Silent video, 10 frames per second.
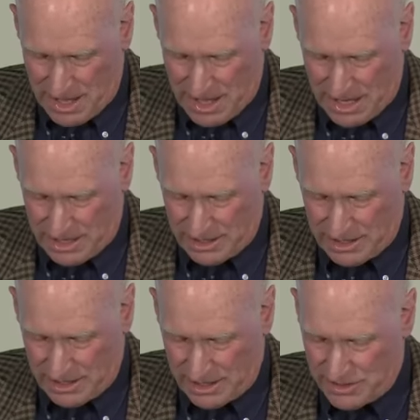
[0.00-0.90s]
And
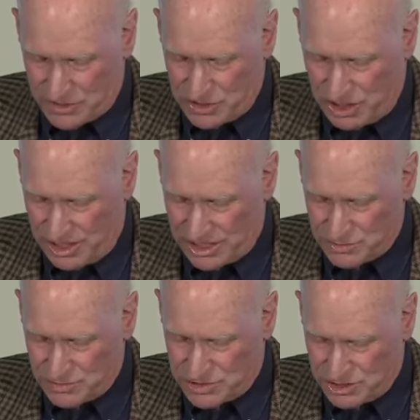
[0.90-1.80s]
the
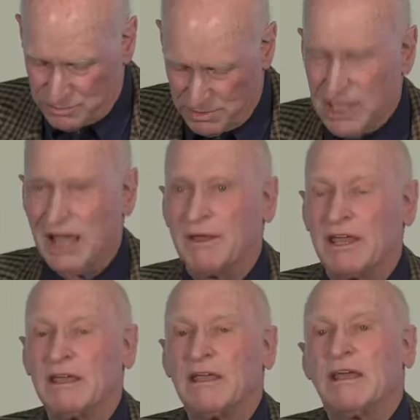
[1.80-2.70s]
CIS was just
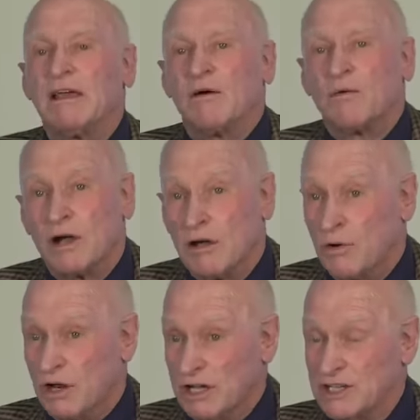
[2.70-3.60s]
becoming
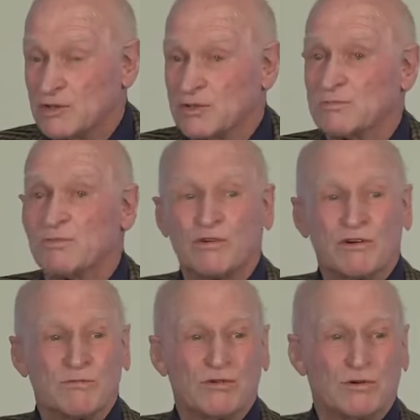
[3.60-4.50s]
what I saw as more
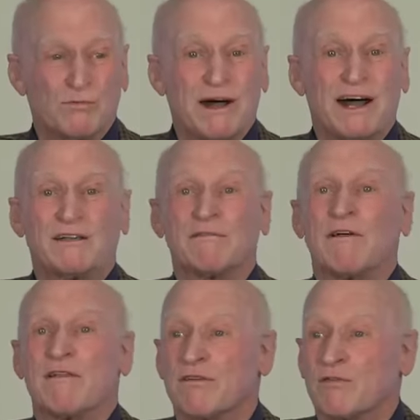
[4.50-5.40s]
and more part of
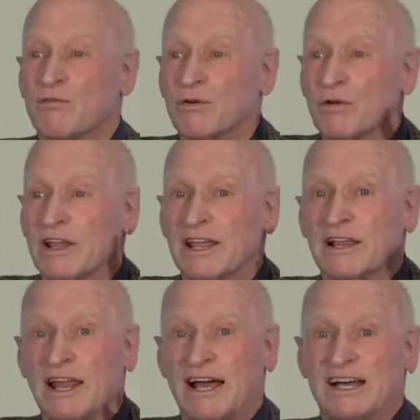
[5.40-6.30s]
the ruling
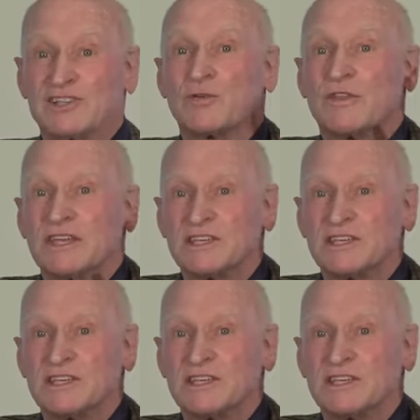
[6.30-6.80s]
class, or the